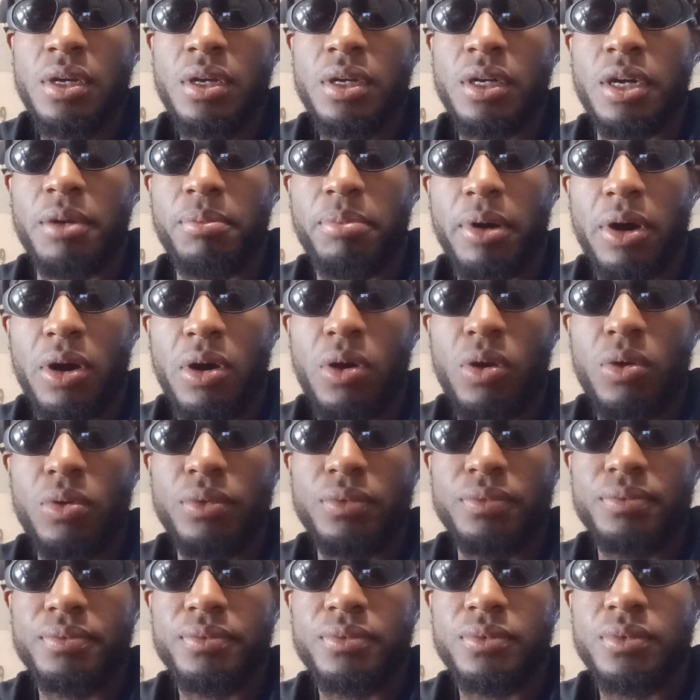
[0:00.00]
Capone
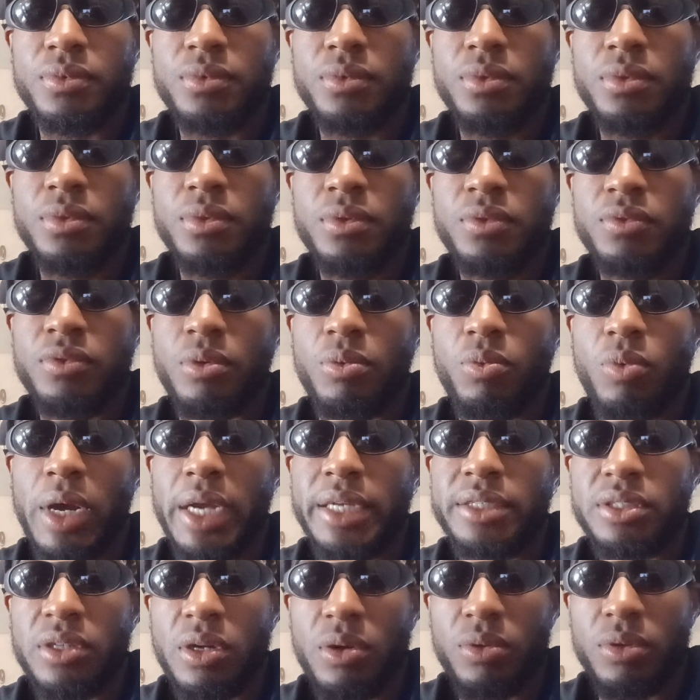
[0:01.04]
from
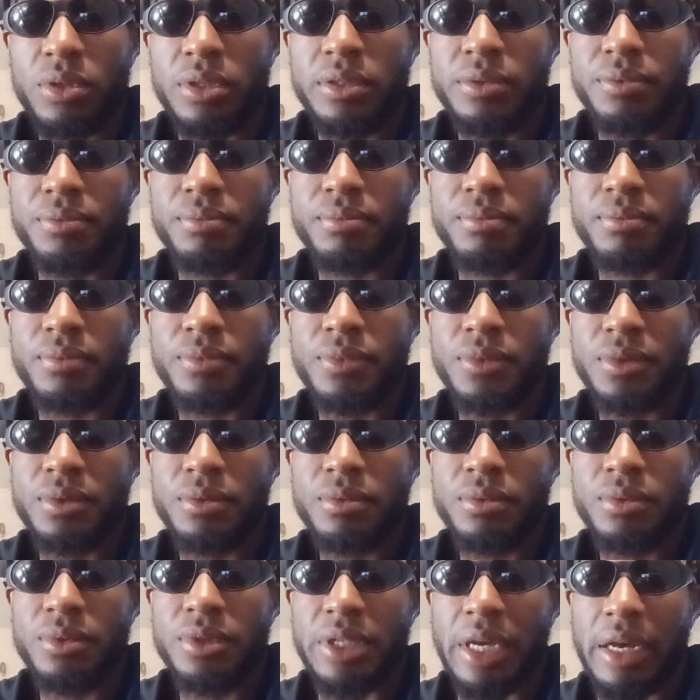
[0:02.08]
West Oakland.
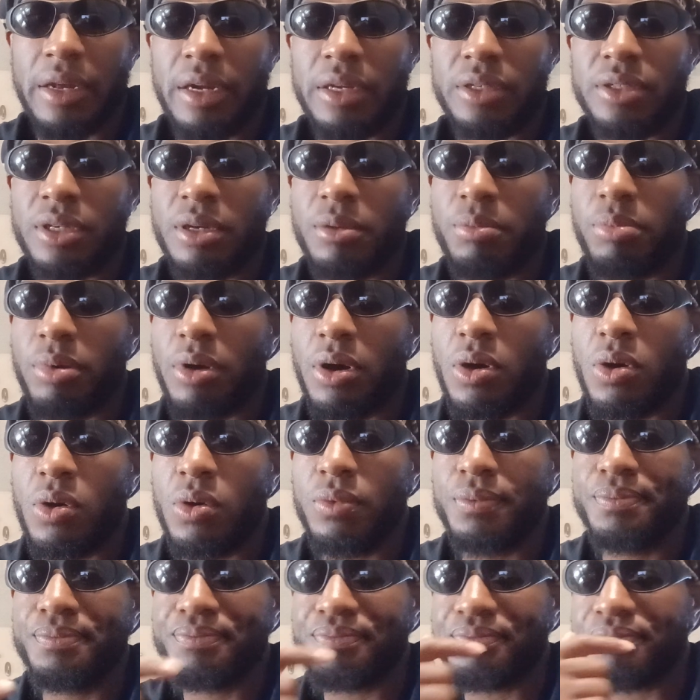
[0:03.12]
Shout out to Capone.